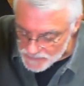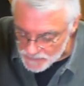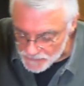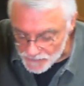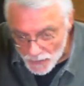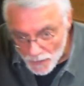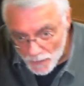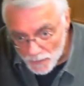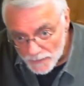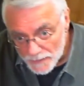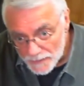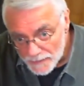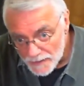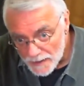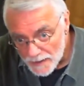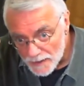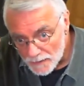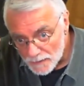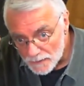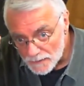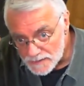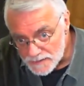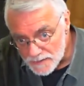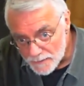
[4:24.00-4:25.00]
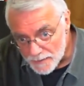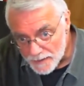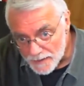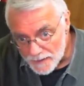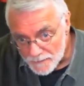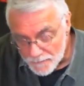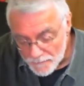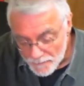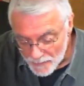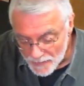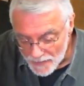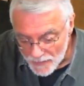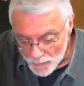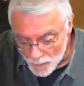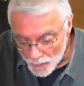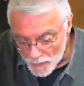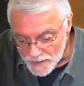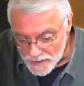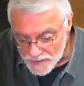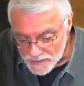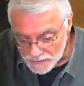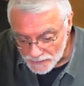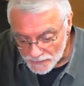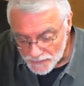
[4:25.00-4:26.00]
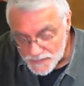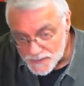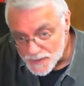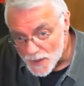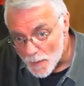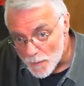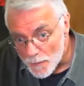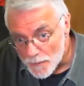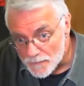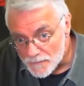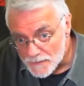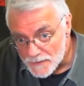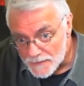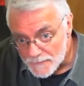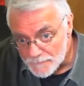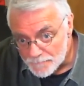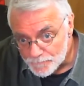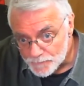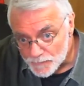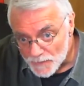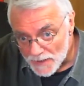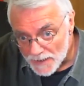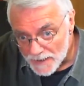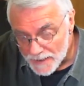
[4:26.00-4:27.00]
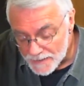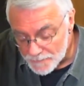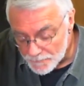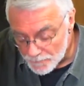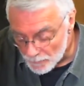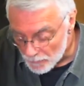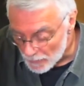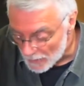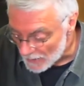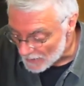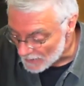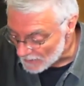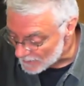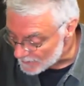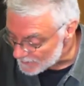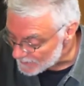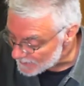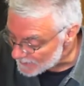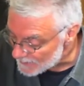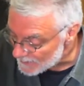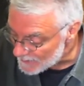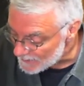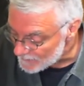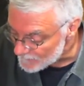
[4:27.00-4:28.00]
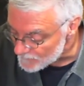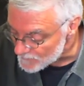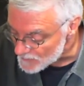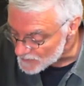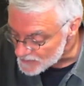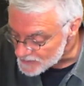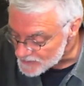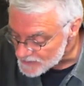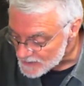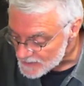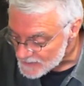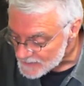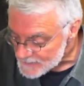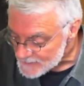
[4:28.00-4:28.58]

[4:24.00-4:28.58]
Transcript: coal in there looked a bit weird on top of the blank linen canvas.